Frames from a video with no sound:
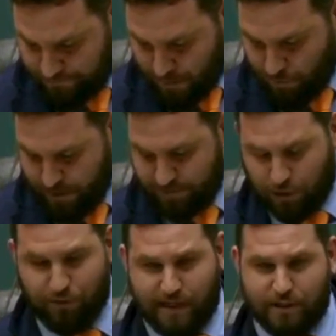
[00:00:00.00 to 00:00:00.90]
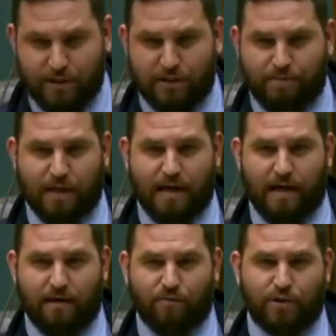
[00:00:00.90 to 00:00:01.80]
We have a corrections
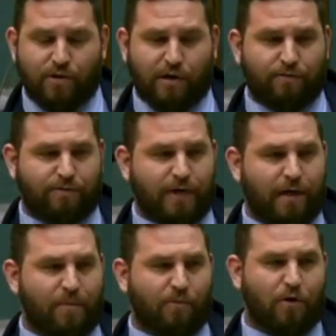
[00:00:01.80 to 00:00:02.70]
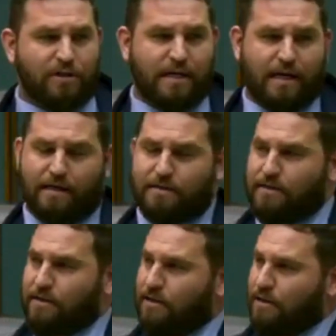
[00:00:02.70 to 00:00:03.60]
plan which will help free up the watch
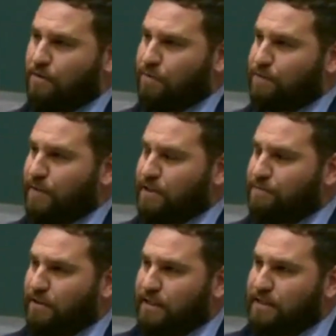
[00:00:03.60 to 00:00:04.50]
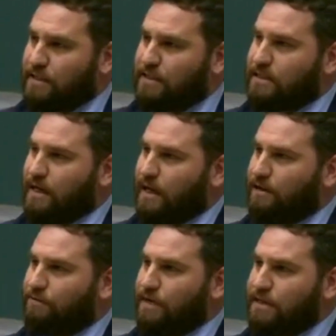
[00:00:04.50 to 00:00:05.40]
house, which means police can start
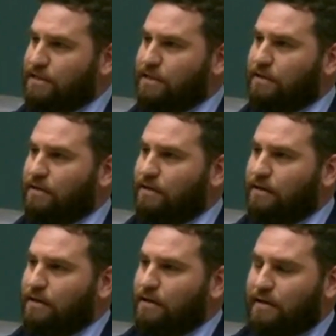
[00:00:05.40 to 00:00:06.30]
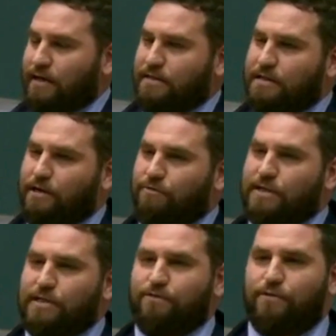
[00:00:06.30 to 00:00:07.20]
arresting. They can start
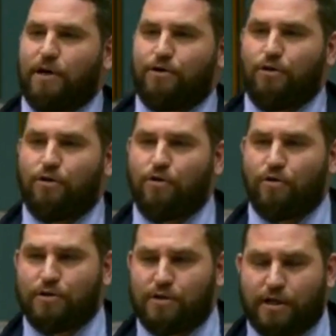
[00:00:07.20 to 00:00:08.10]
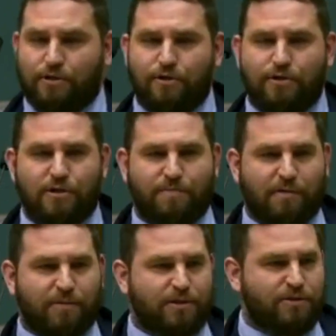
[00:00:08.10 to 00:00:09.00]
arresting for our new laws like nuisance
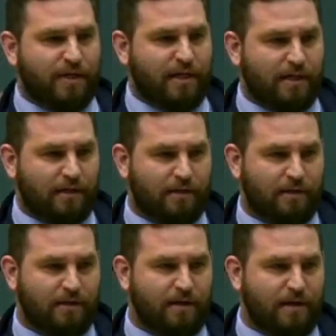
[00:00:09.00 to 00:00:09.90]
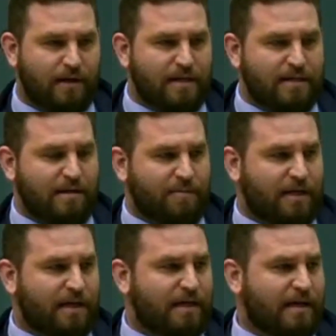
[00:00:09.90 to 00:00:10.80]
public drinking, something,
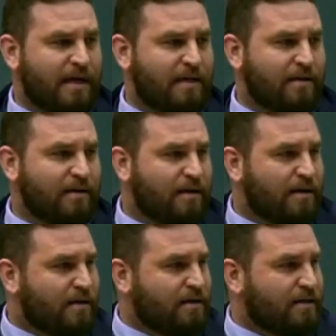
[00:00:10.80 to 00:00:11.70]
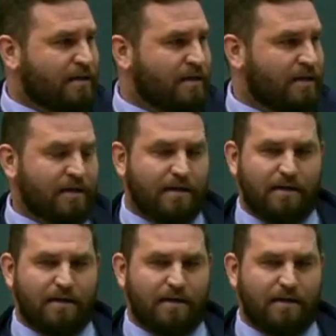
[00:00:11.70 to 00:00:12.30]
again, the